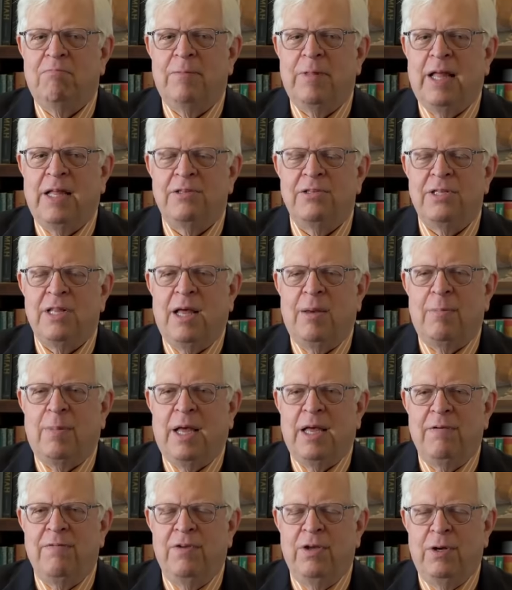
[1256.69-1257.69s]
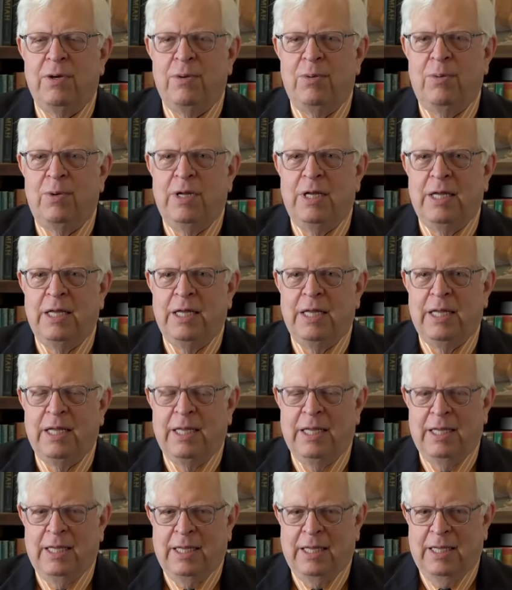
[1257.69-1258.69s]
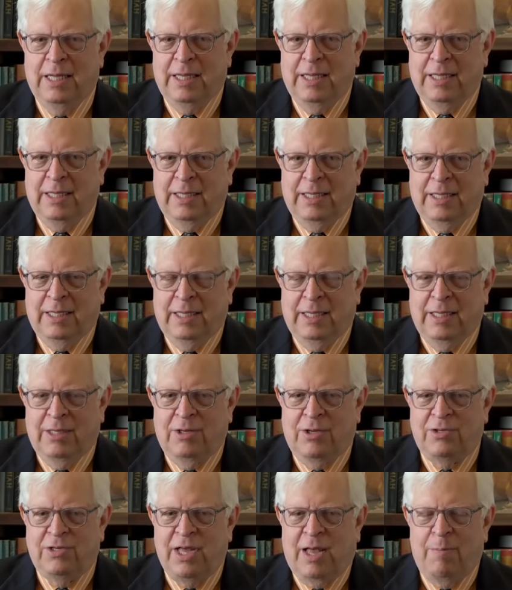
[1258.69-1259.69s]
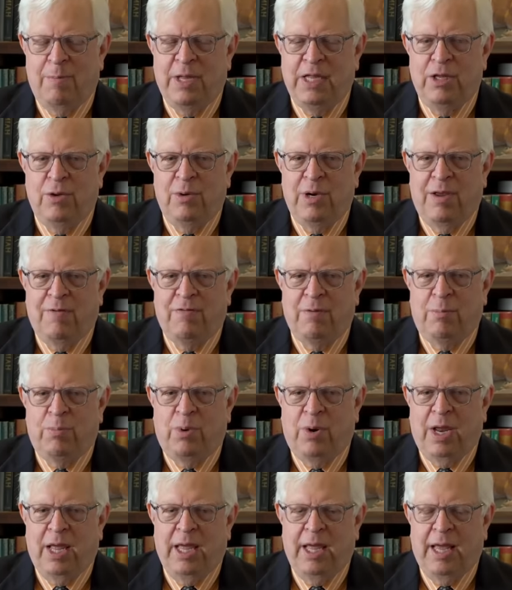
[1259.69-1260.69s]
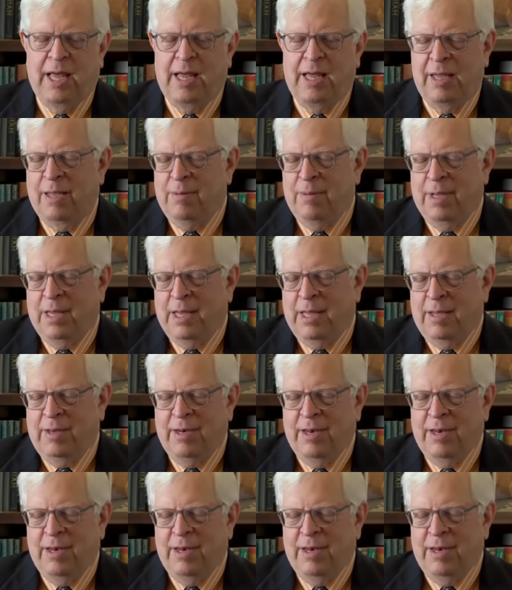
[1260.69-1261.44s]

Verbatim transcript: That's not my view. Does that mean you never pray? I, I